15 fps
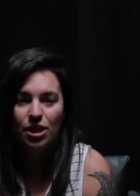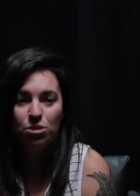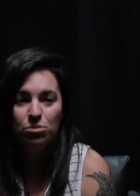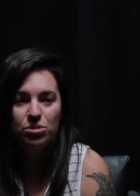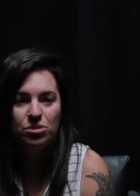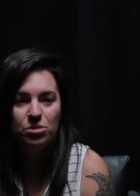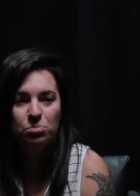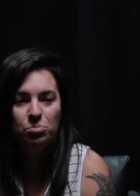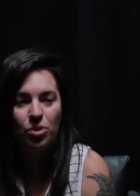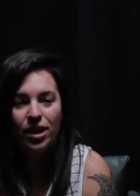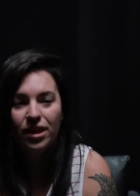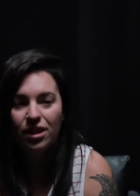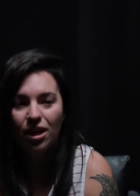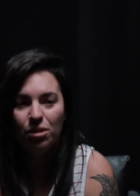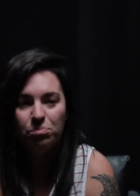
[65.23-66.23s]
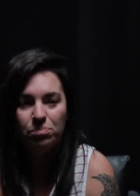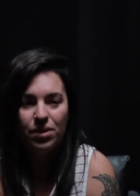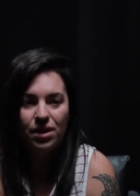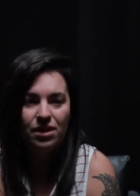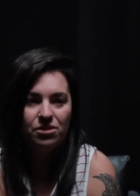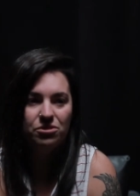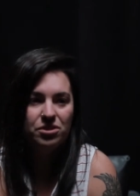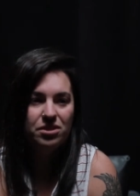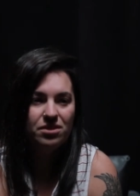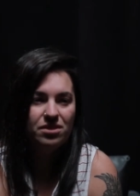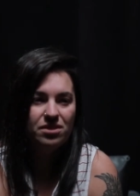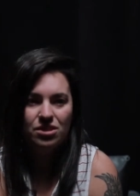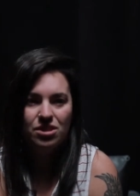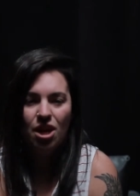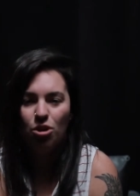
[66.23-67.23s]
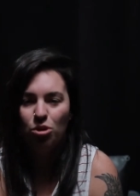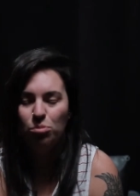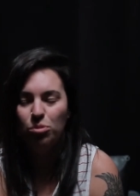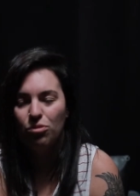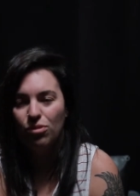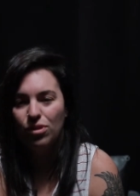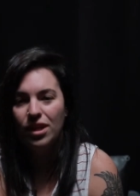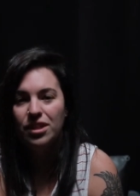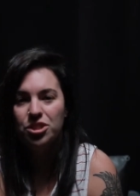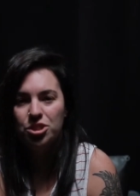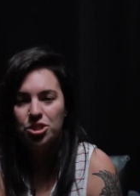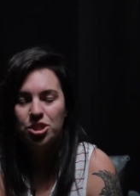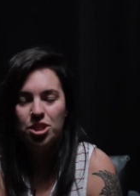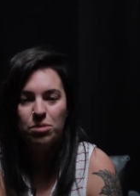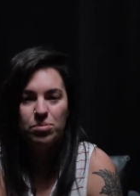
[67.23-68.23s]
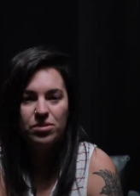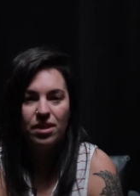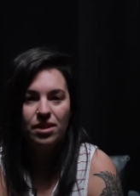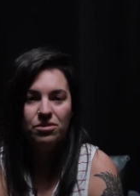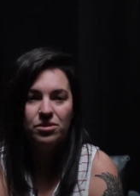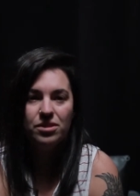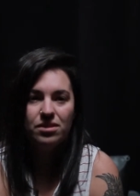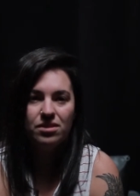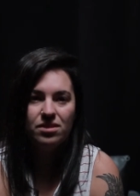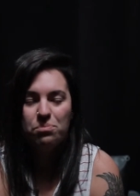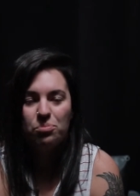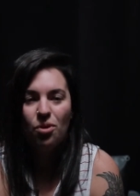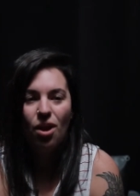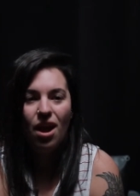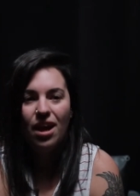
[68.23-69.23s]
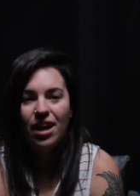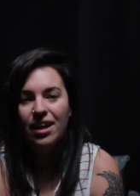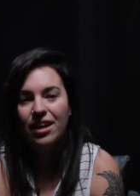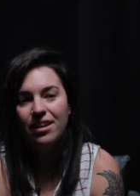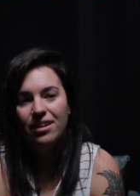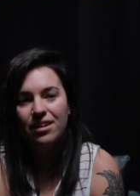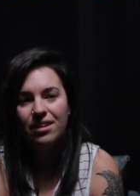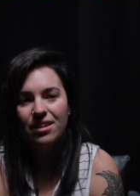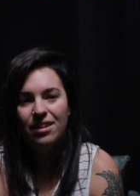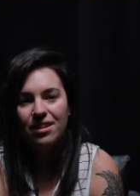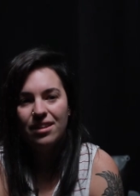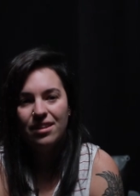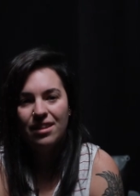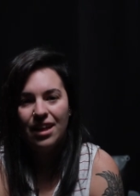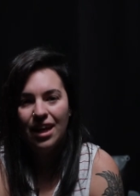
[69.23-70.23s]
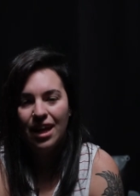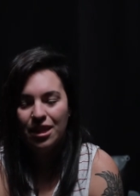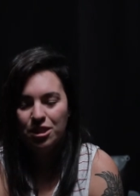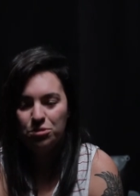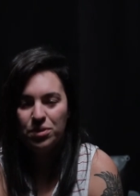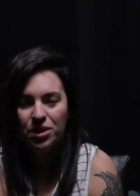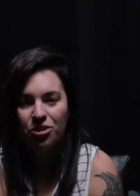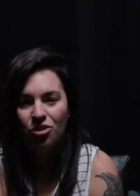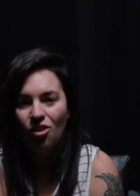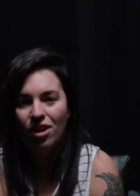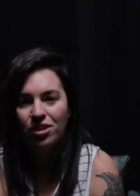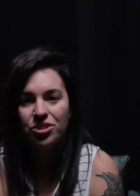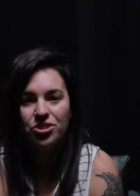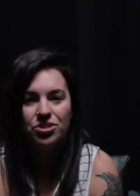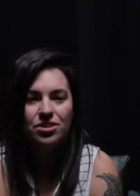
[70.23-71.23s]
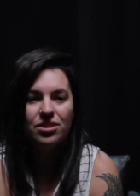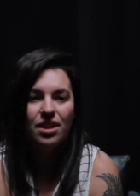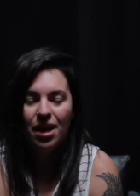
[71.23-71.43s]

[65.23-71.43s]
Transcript: It was a breakup, and it was terrible relationships, and it was pride that had to be crushed.